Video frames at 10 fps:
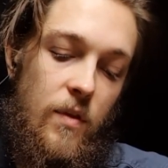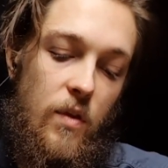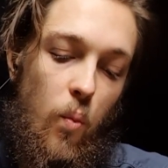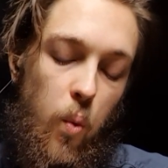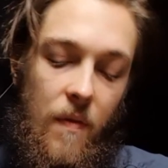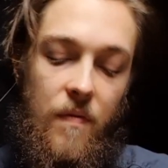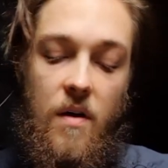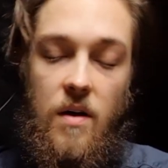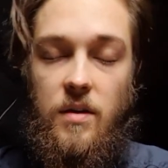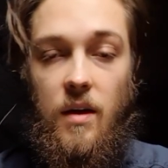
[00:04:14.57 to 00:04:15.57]
the one
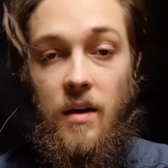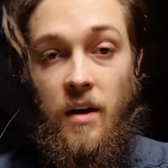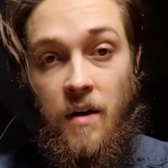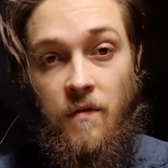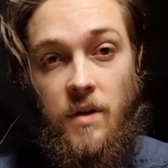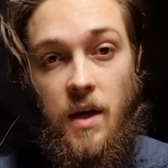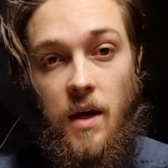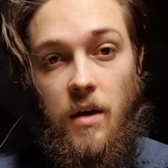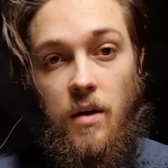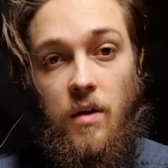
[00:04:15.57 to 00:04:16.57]
task in a given
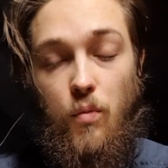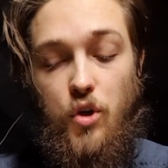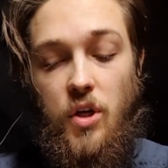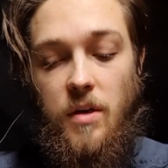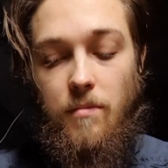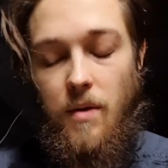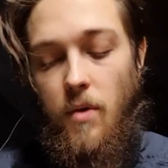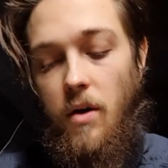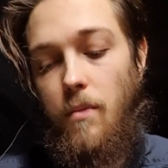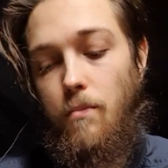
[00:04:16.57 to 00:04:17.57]
day, which is the
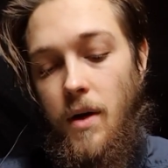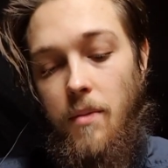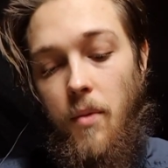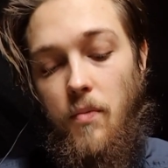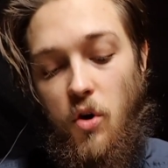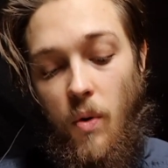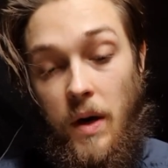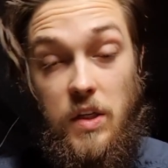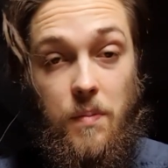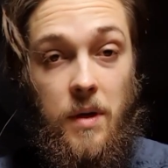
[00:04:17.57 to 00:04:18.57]
minimum
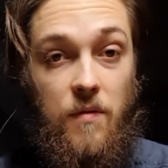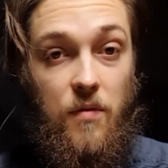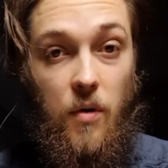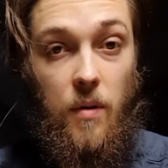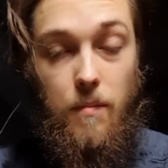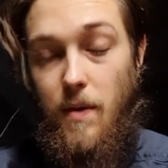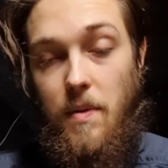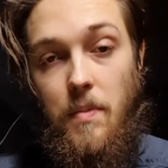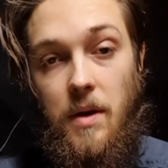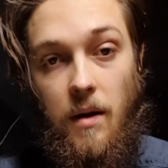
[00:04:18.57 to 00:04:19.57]
required speed for maybe
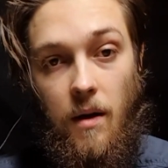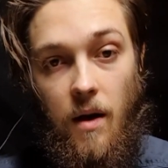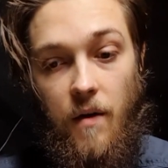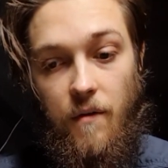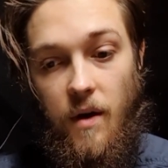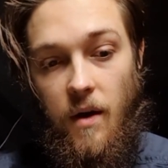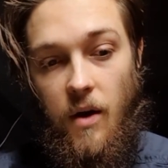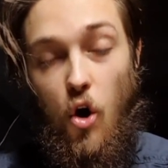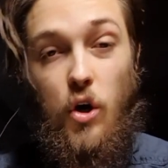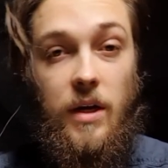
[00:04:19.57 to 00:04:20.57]
being alive,
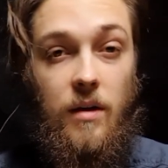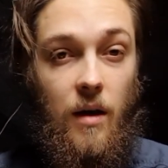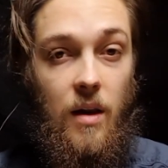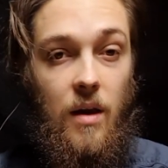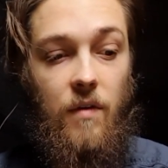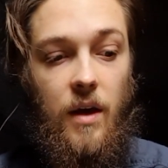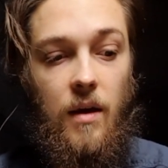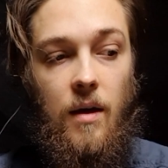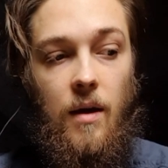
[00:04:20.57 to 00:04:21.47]
earning a living,